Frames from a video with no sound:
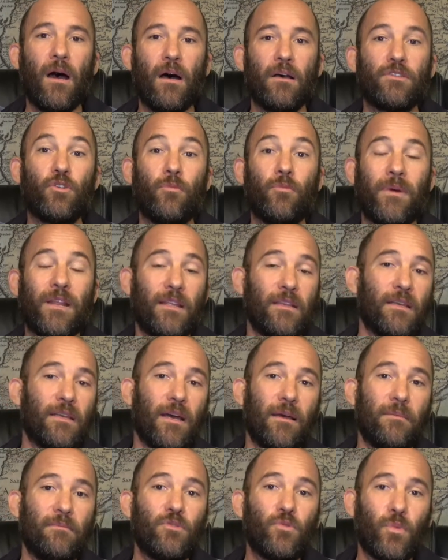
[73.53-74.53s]
So many
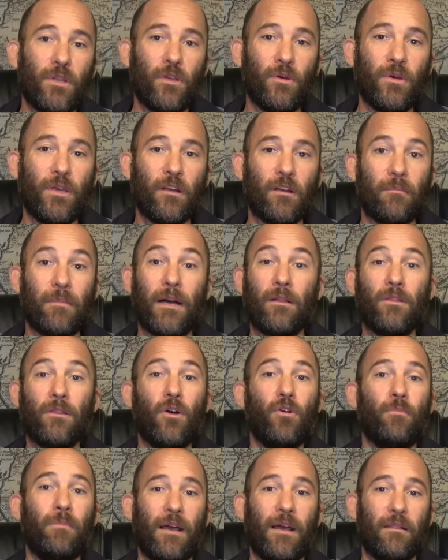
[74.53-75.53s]
times when you hear about
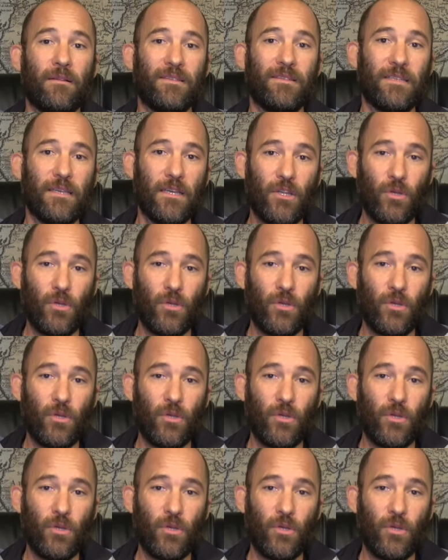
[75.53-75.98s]
load balancing,